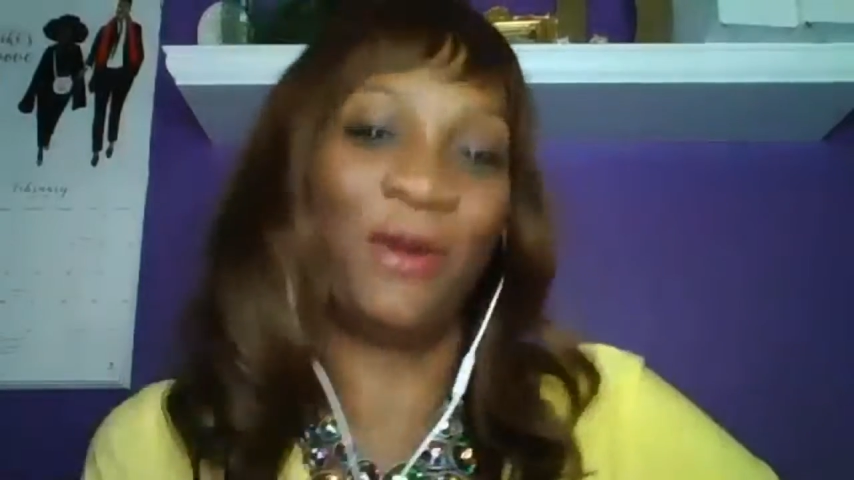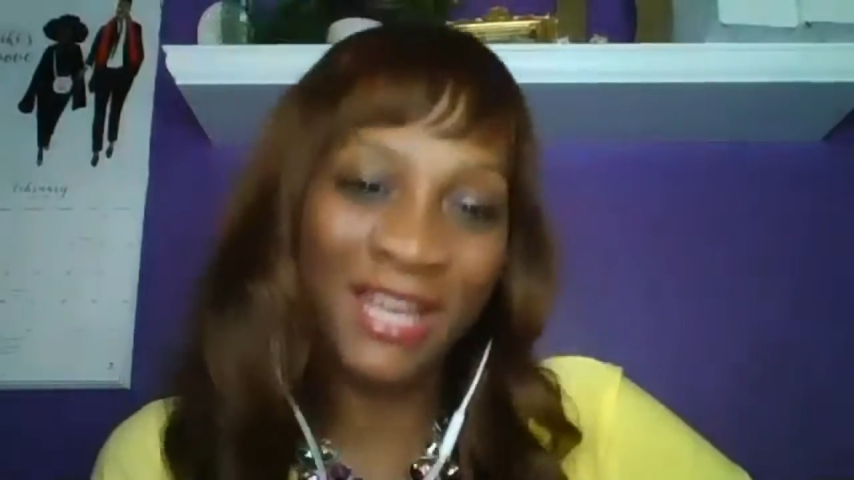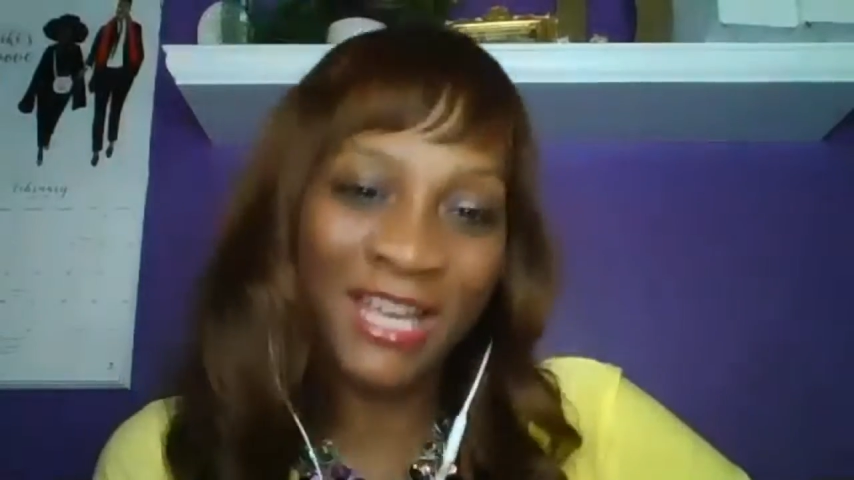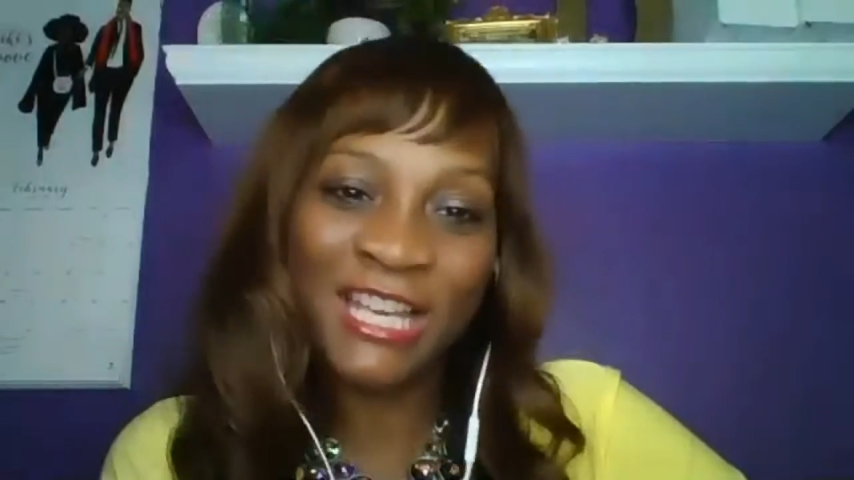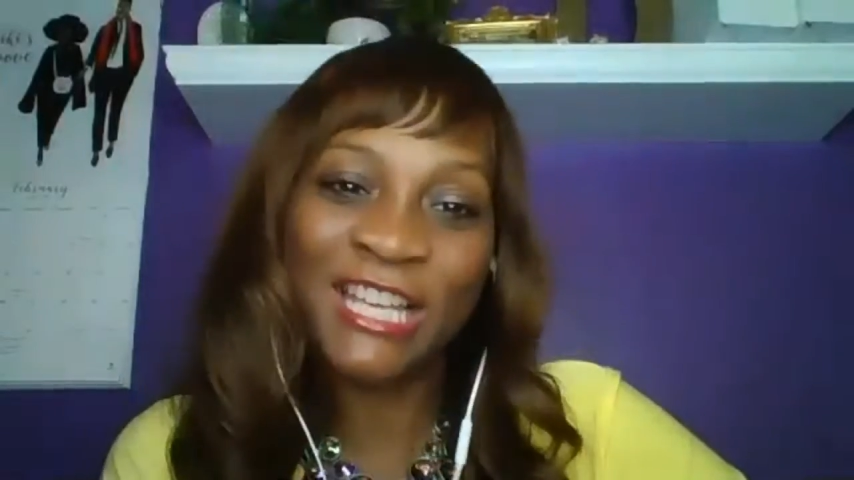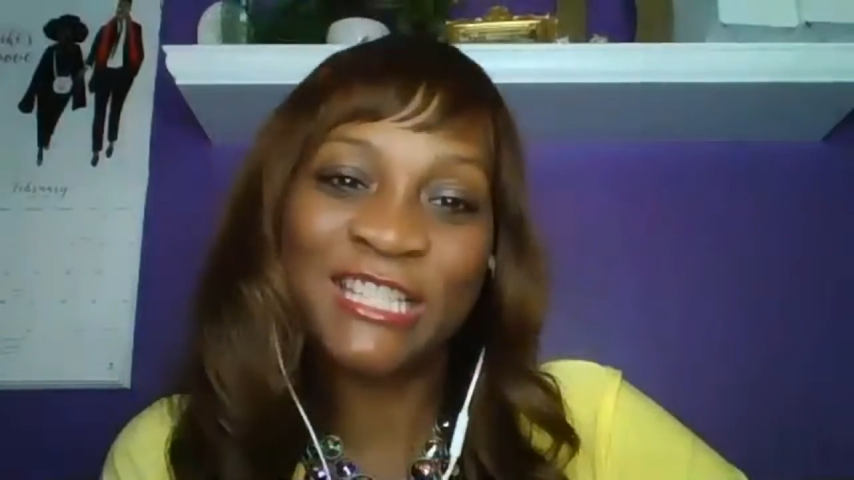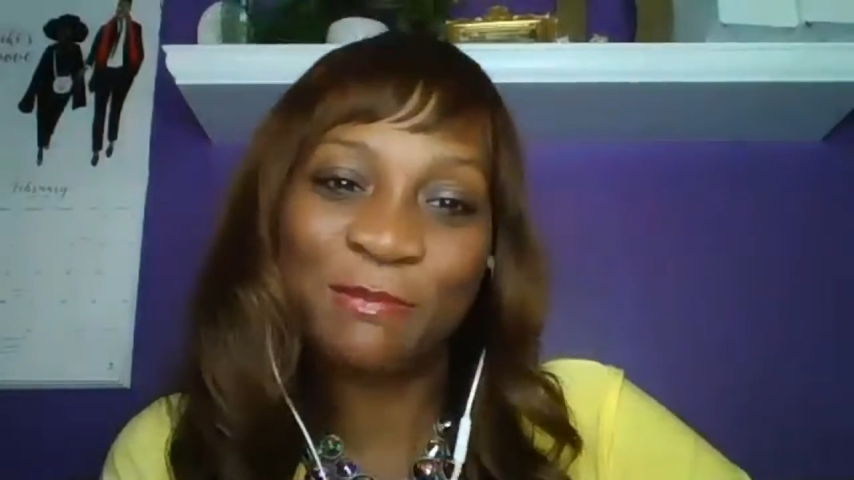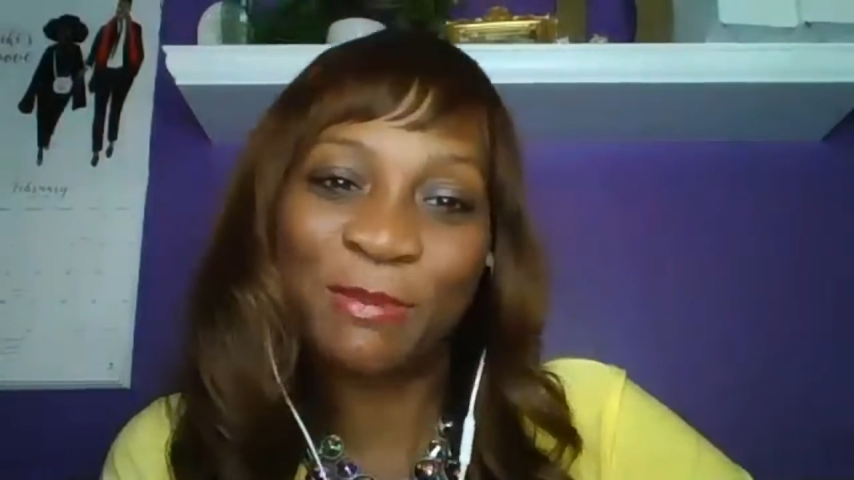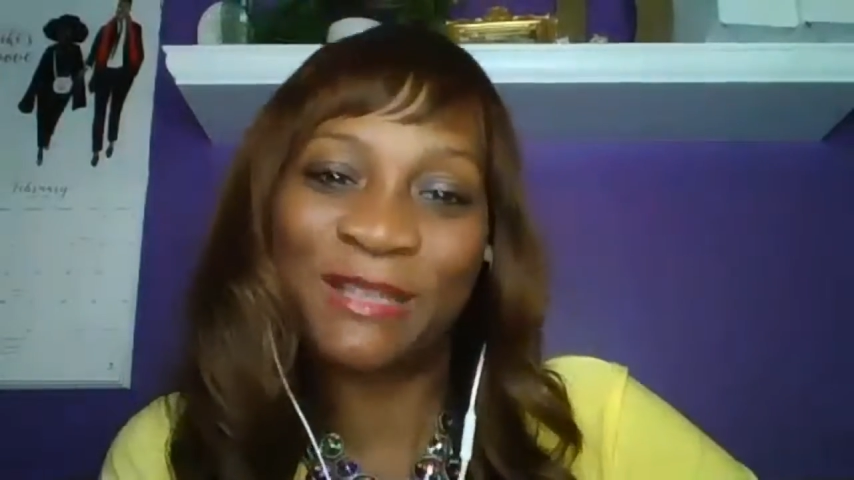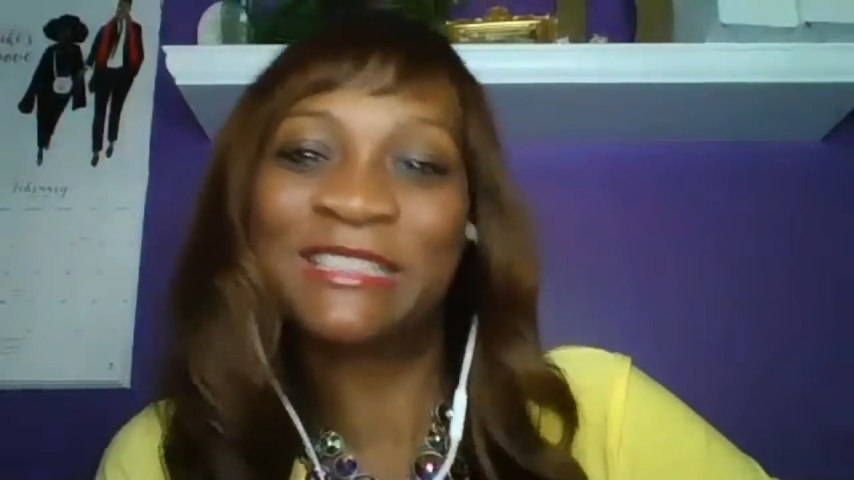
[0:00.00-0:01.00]

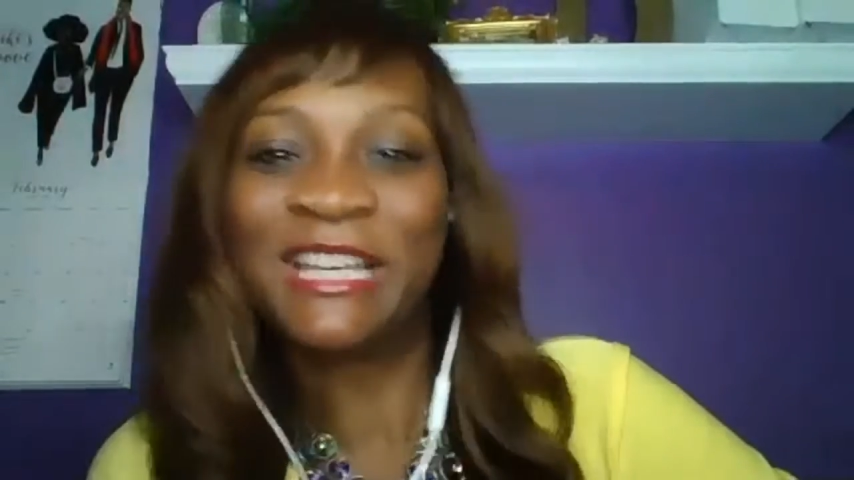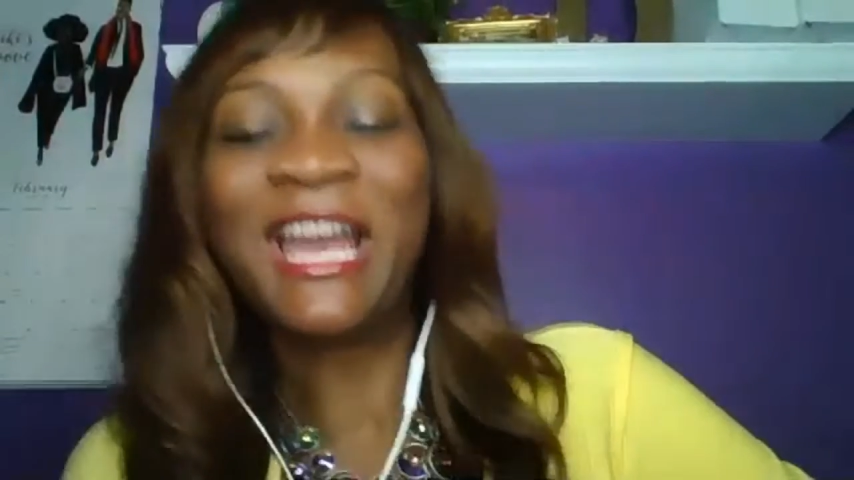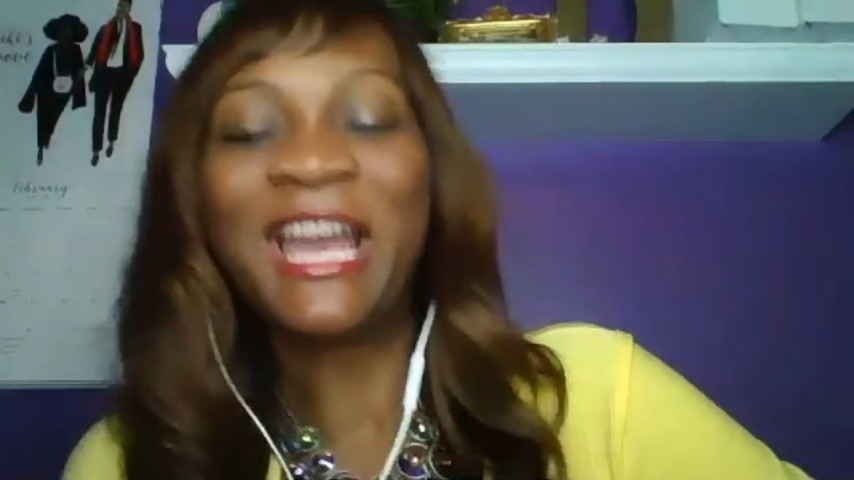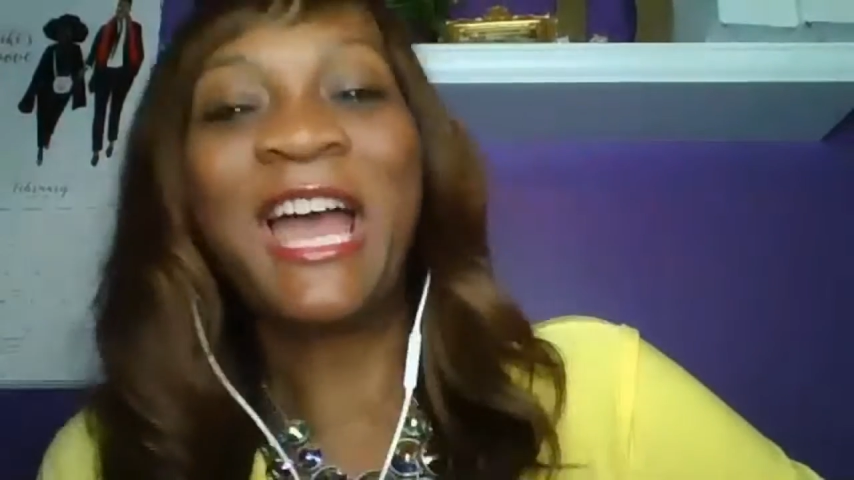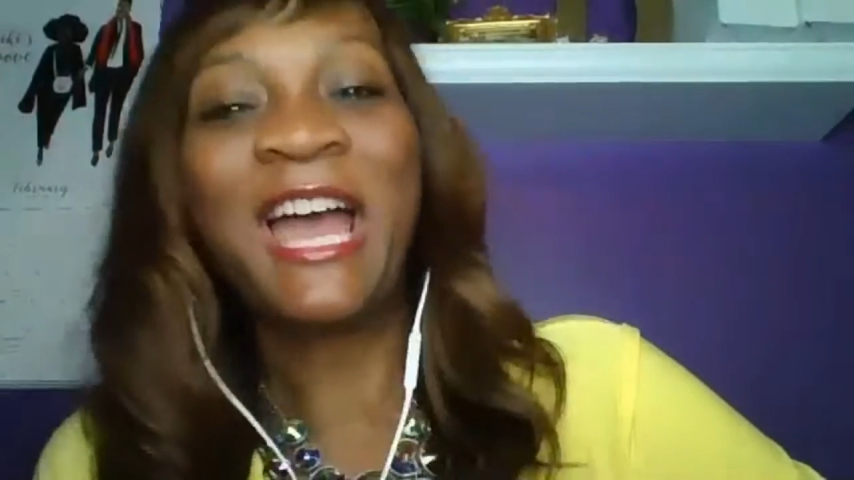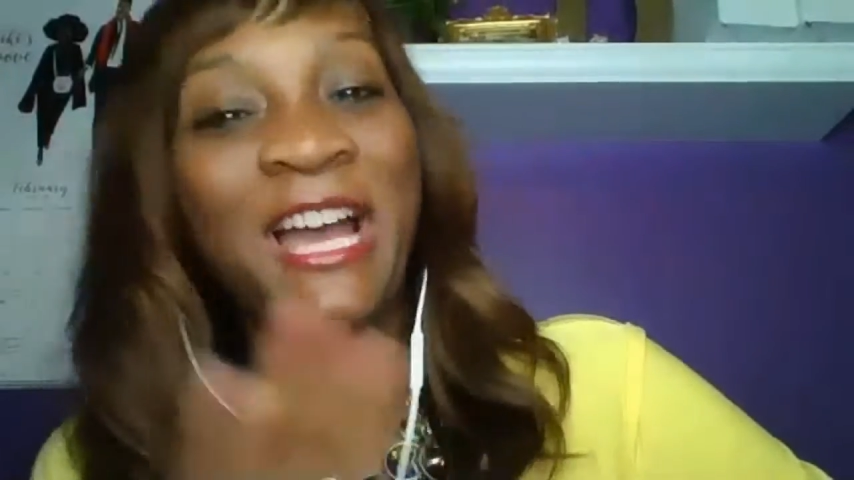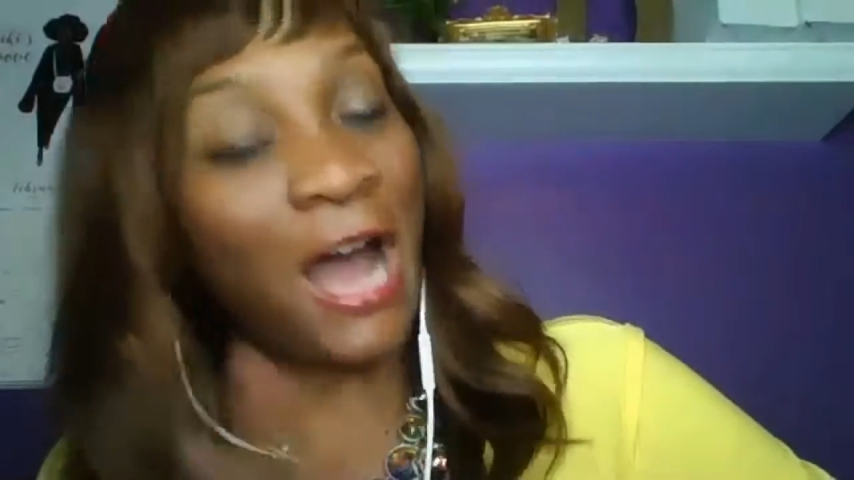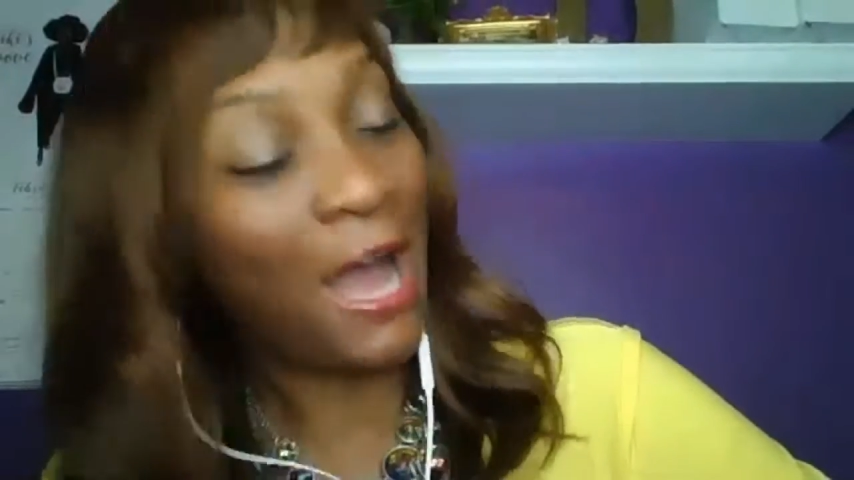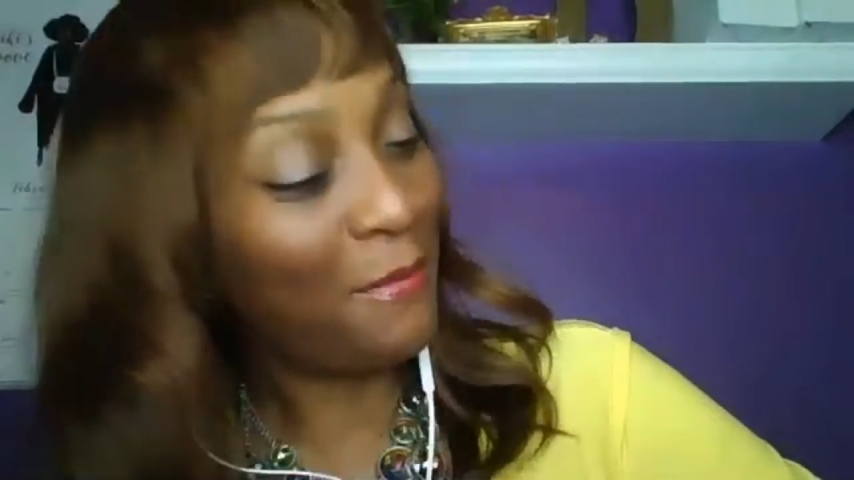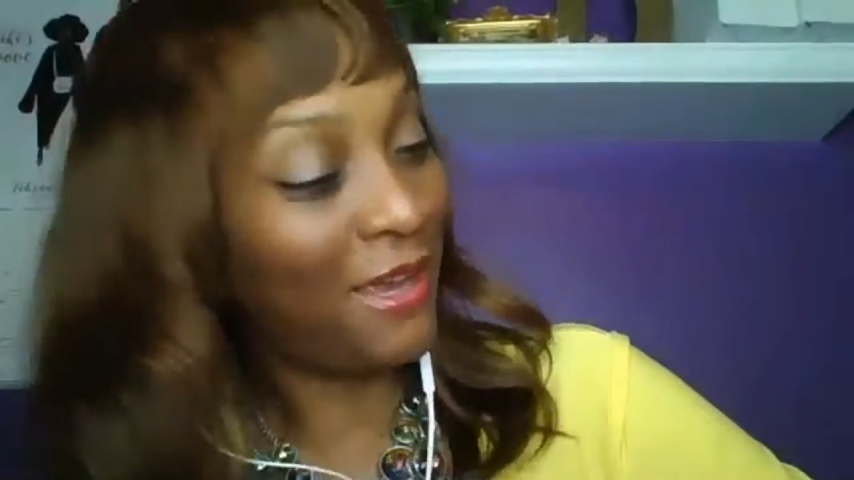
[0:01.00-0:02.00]
husband.
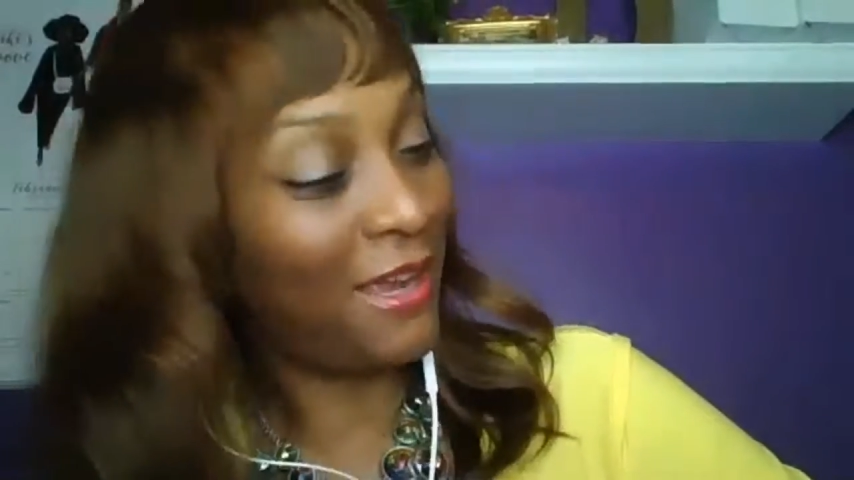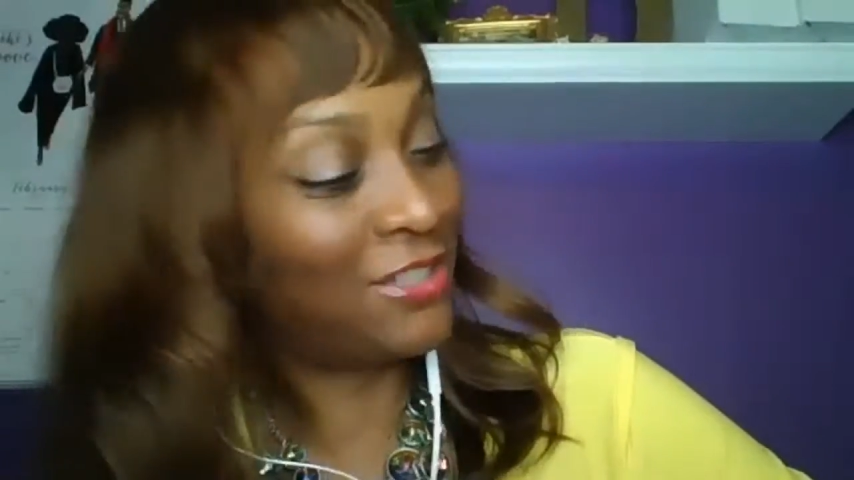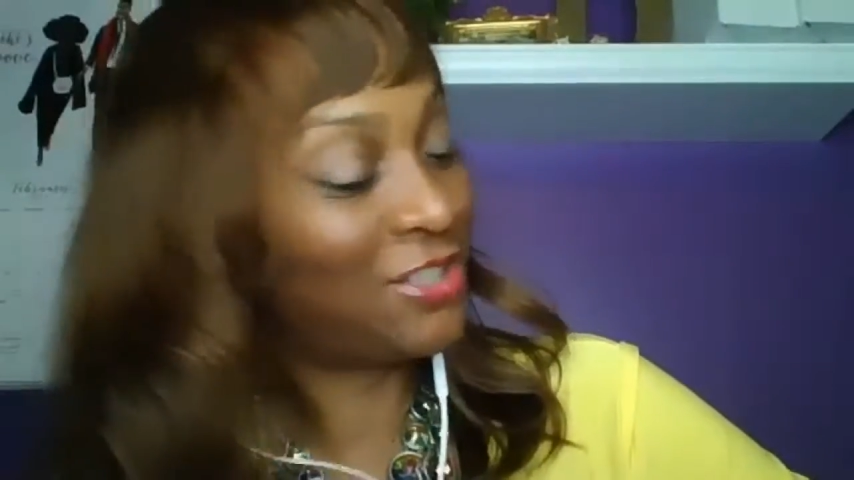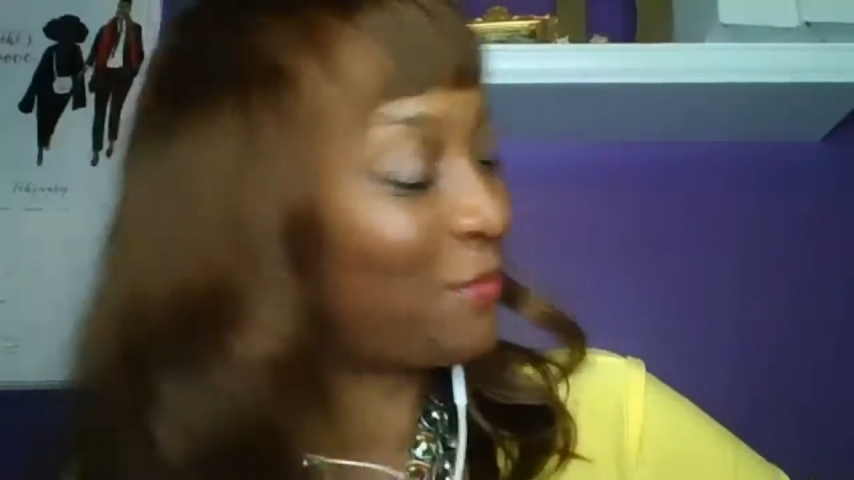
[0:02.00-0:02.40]
She